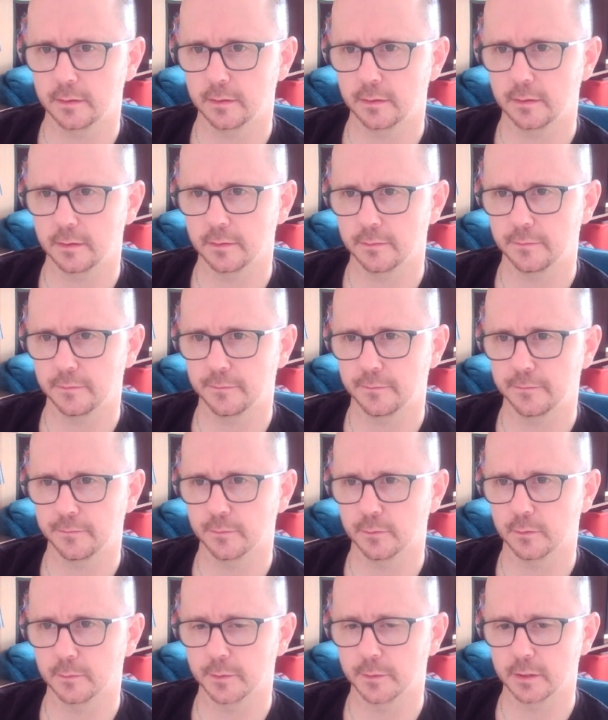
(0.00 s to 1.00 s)
The
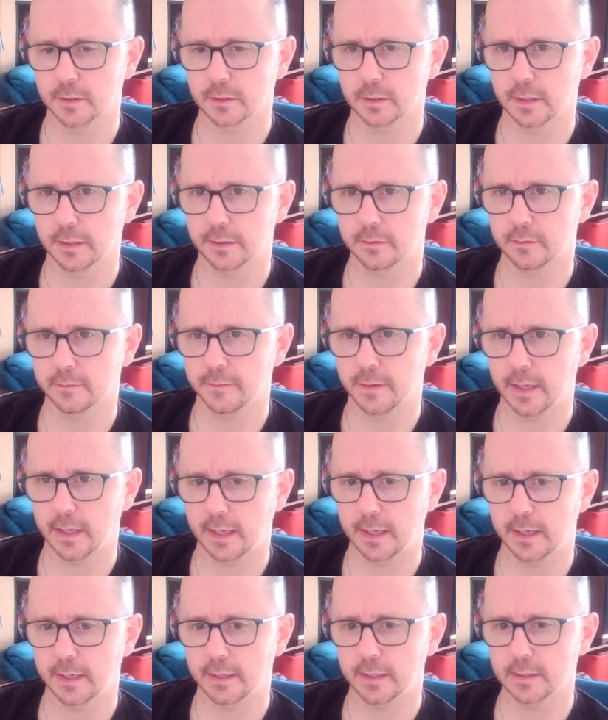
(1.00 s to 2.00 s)
foremost letter of
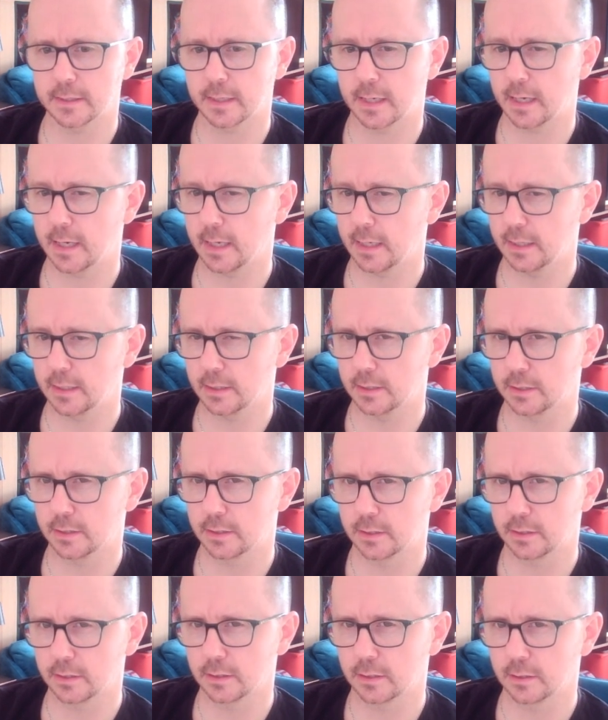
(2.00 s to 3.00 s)
head is
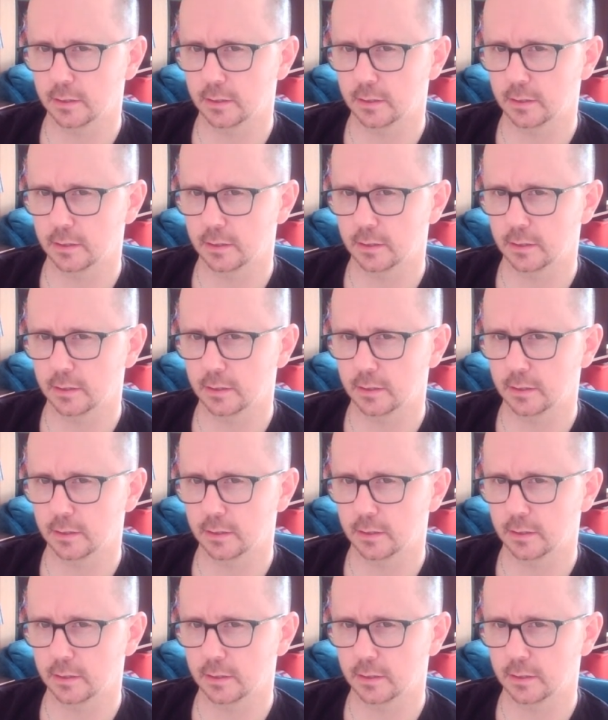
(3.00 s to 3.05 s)
H.